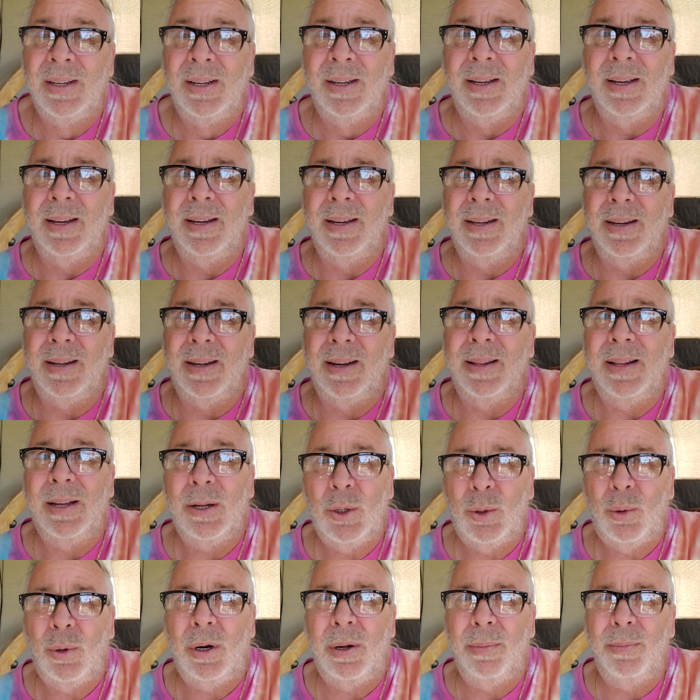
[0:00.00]
And
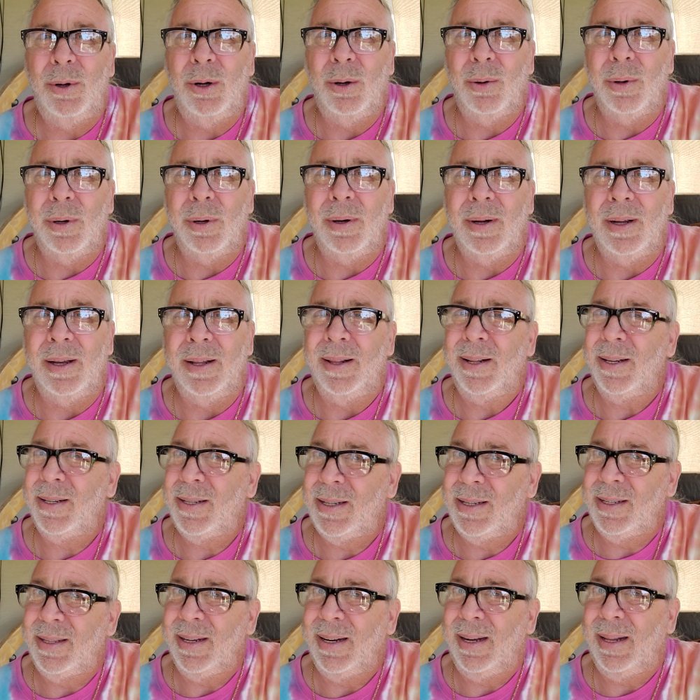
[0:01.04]
that's what I'm doing. And this
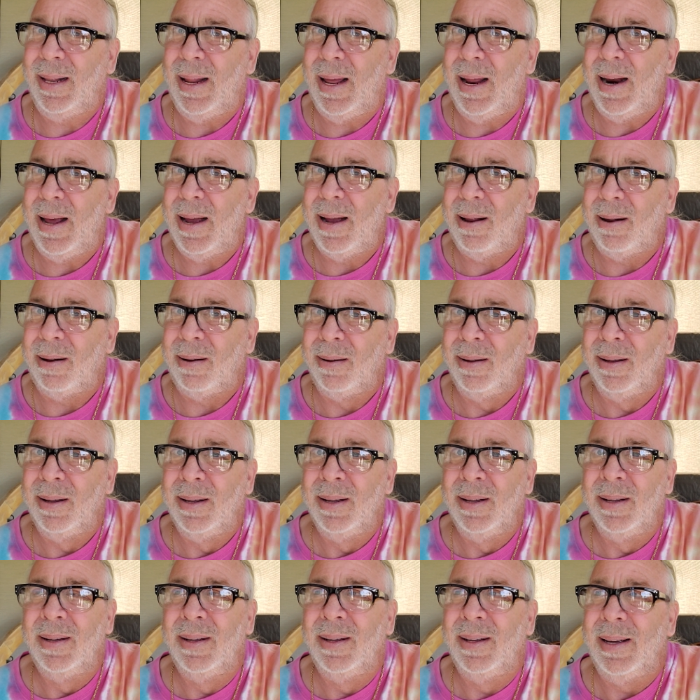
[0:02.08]
is the Glen,
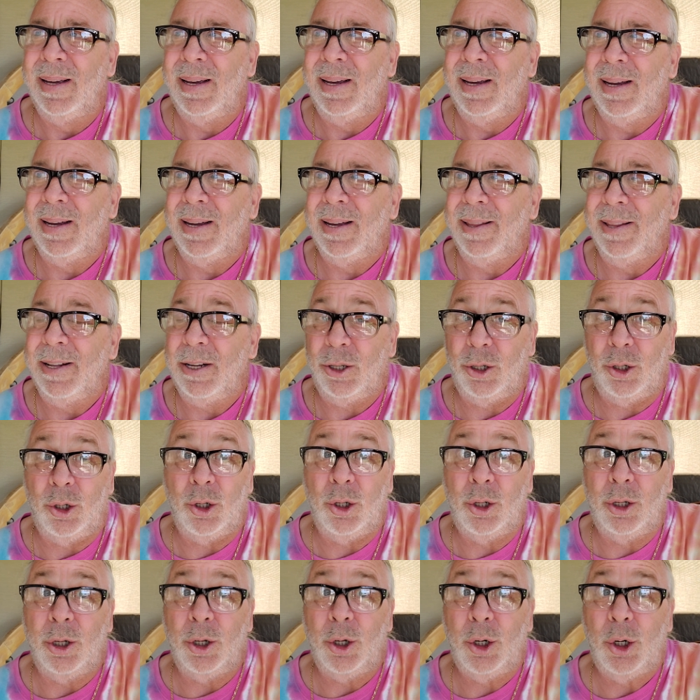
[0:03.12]
and this
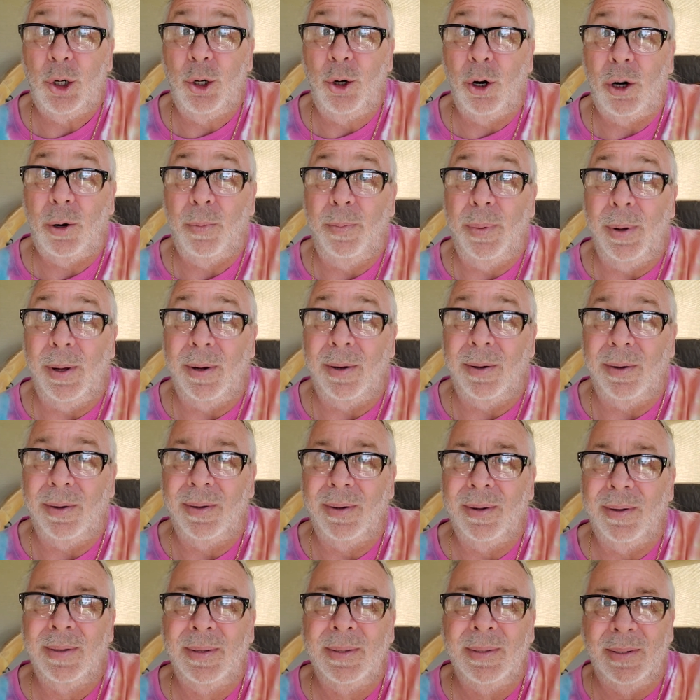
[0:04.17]
is the Chinook build.
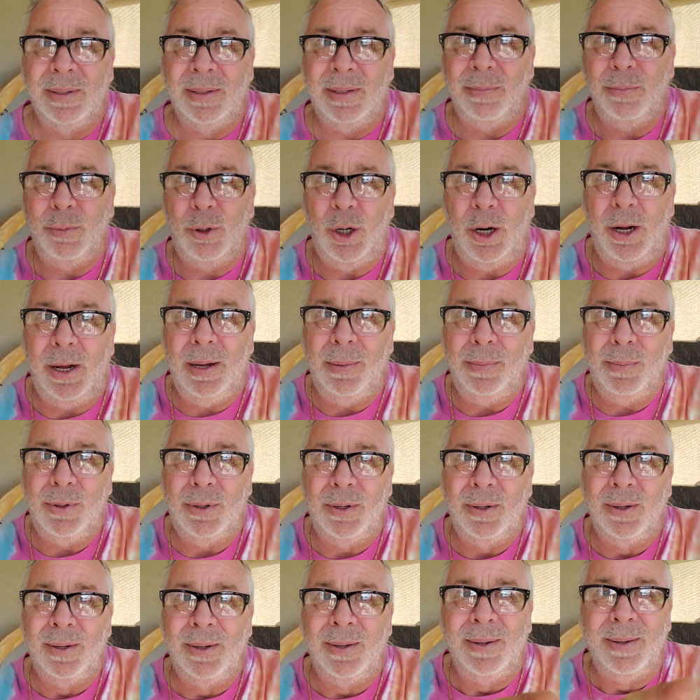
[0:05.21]
I'm
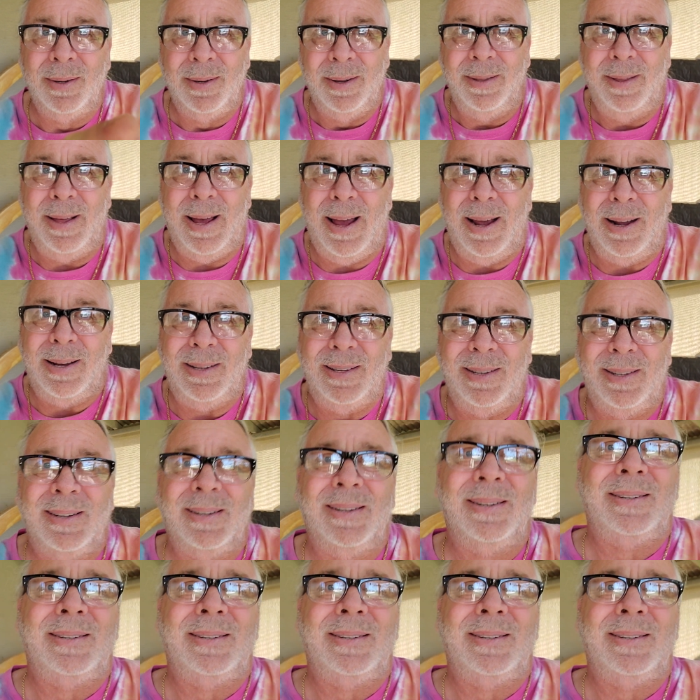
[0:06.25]
James. Thanks.